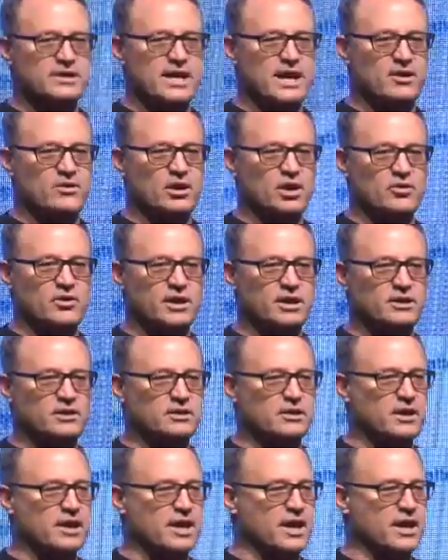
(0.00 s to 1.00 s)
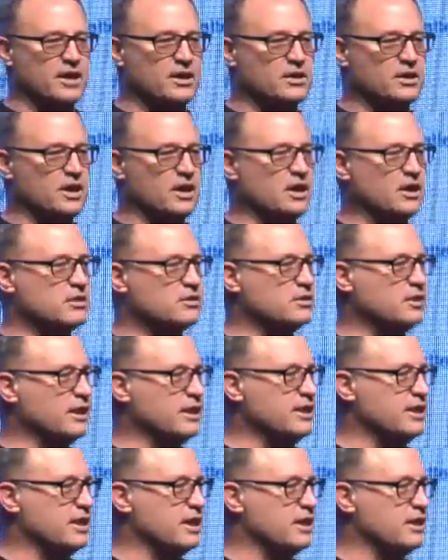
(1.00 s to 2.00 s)
download it and
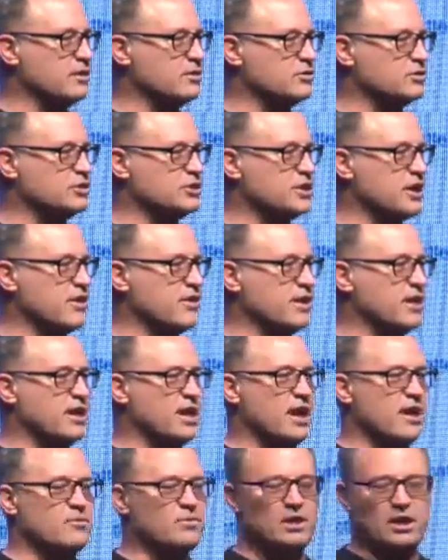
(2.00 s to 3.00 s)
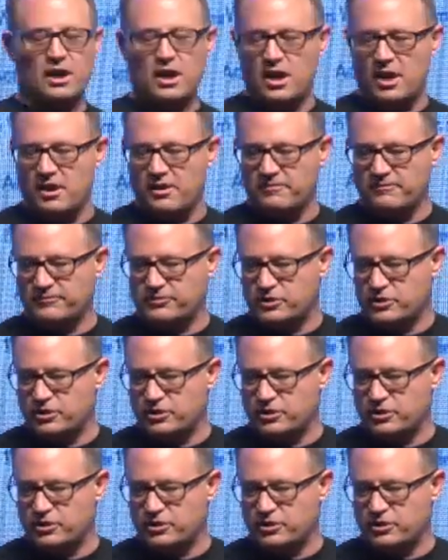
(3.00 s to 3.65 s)
link it and share it. I would love